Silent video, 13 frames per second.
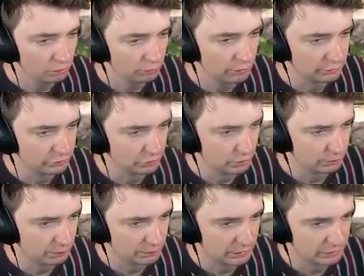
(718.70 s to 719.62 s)
Wait, do you know
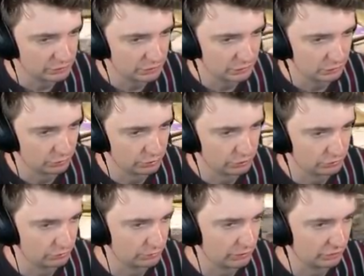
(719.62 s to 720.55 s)
proper handshake? Or are you
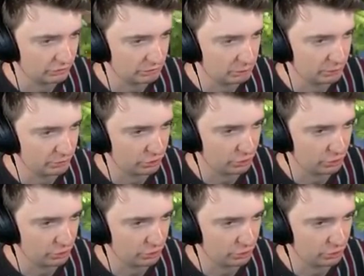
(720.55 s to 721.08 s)
just doing that because we're both